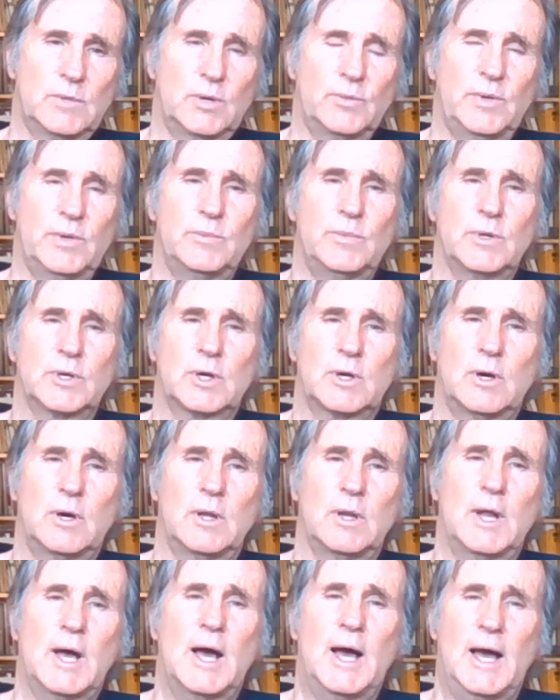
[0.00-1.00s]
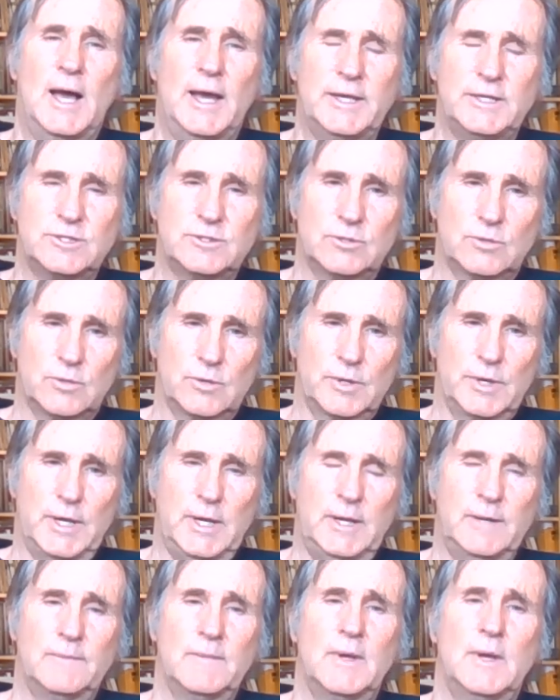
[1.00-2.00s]
what we would call High
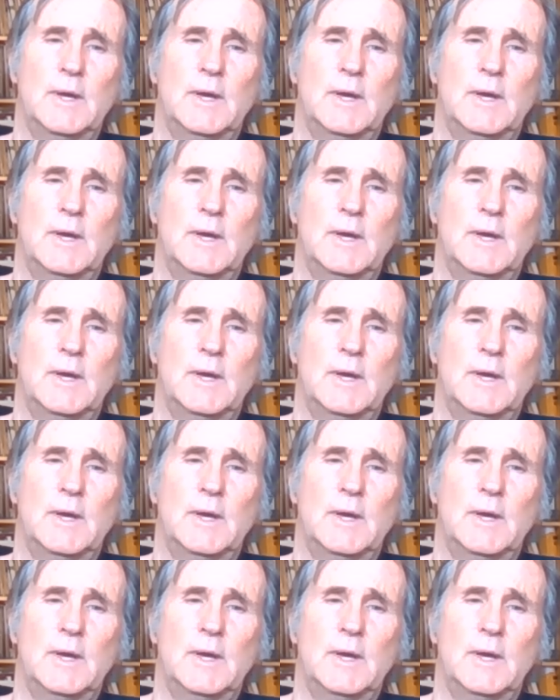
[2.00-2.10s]
Toryism